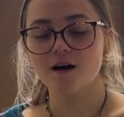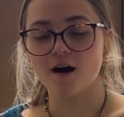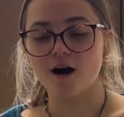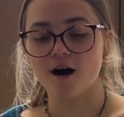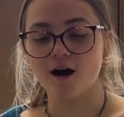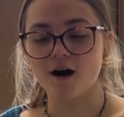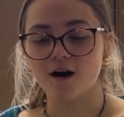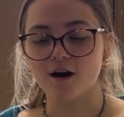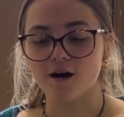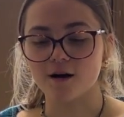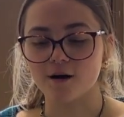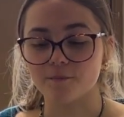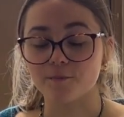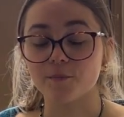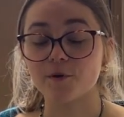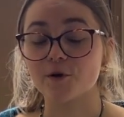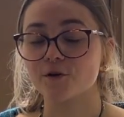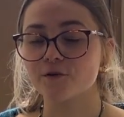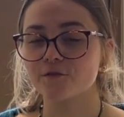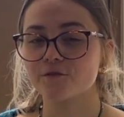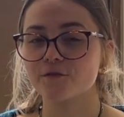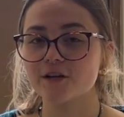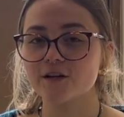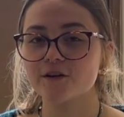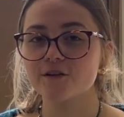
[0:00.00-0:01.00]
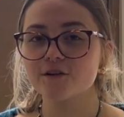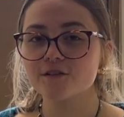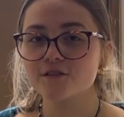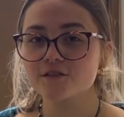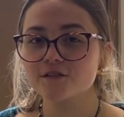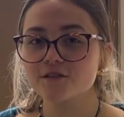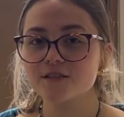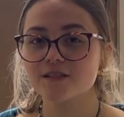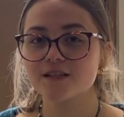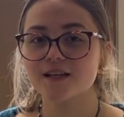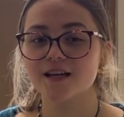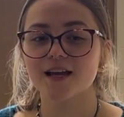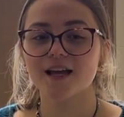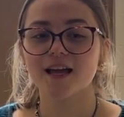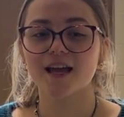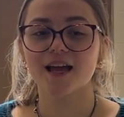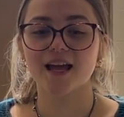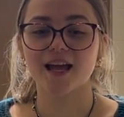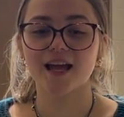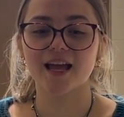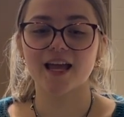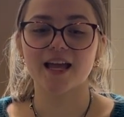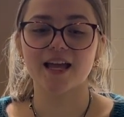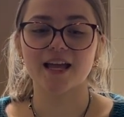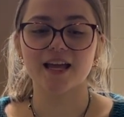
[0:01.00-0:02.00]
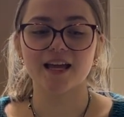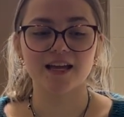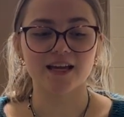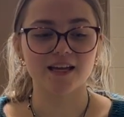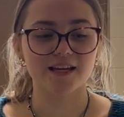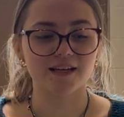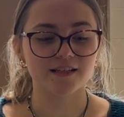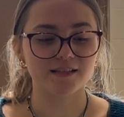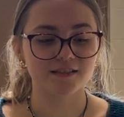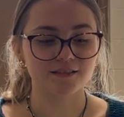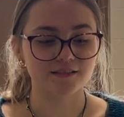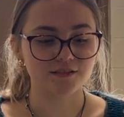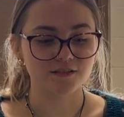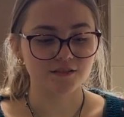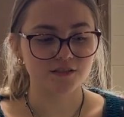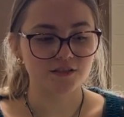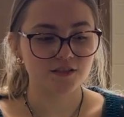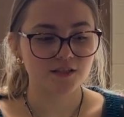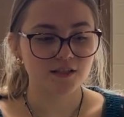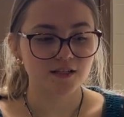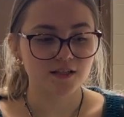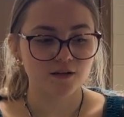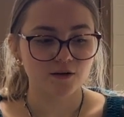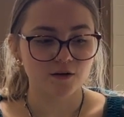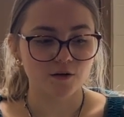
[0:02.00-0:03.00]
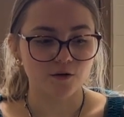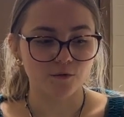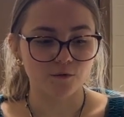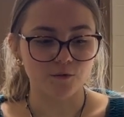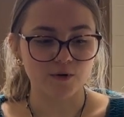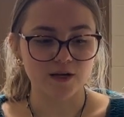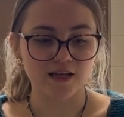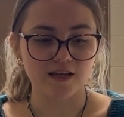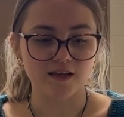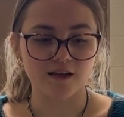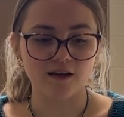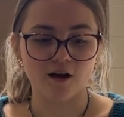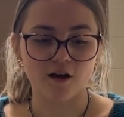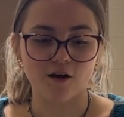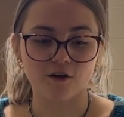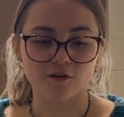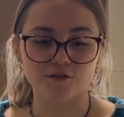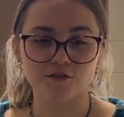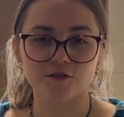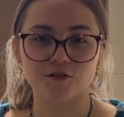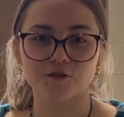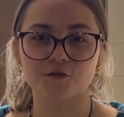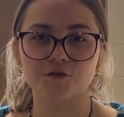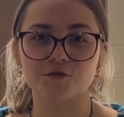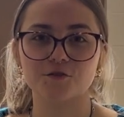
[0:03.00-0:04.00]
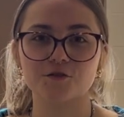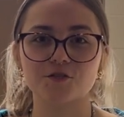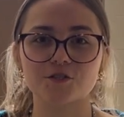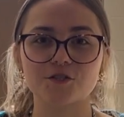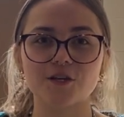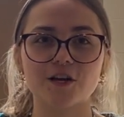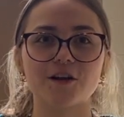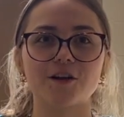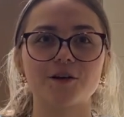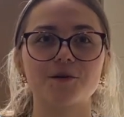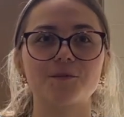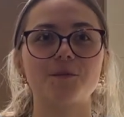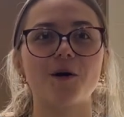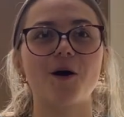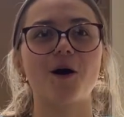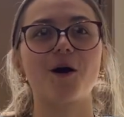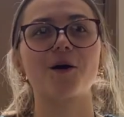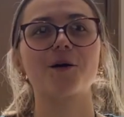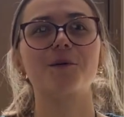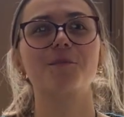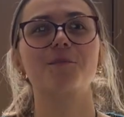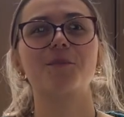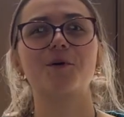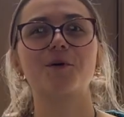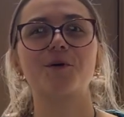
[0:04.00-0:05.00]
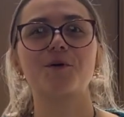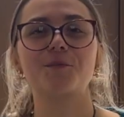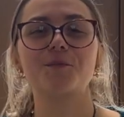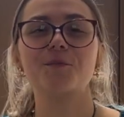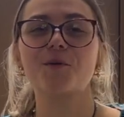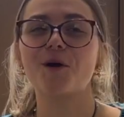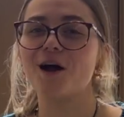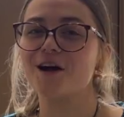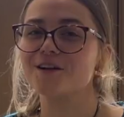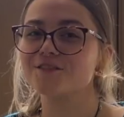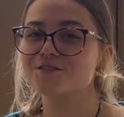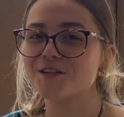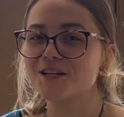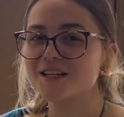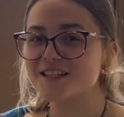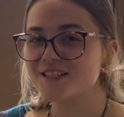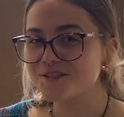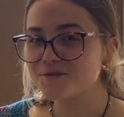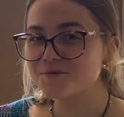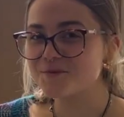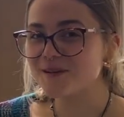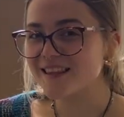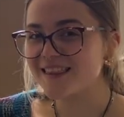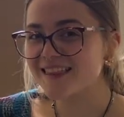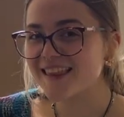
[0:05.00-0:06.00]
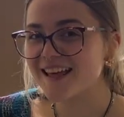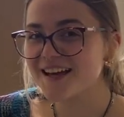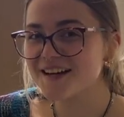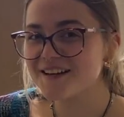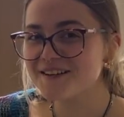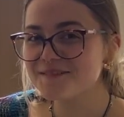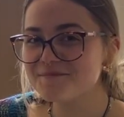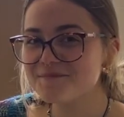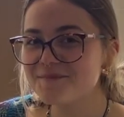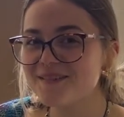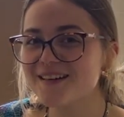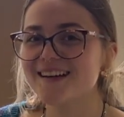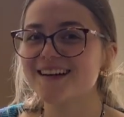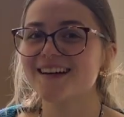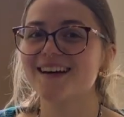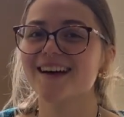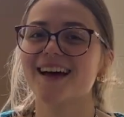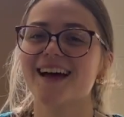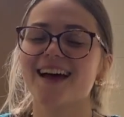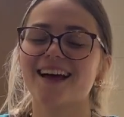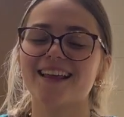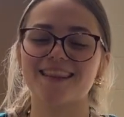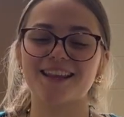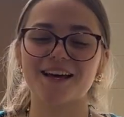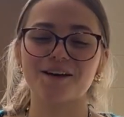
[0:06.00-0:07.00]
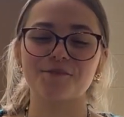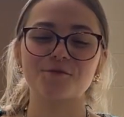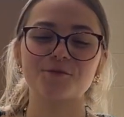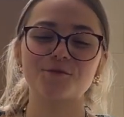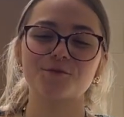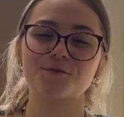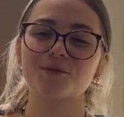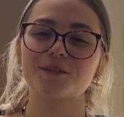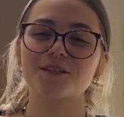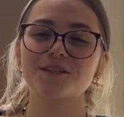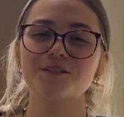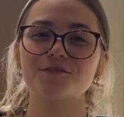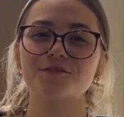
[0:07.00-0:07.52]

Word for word: uh, bird feeders and we also shared our bird projects with them, and that was really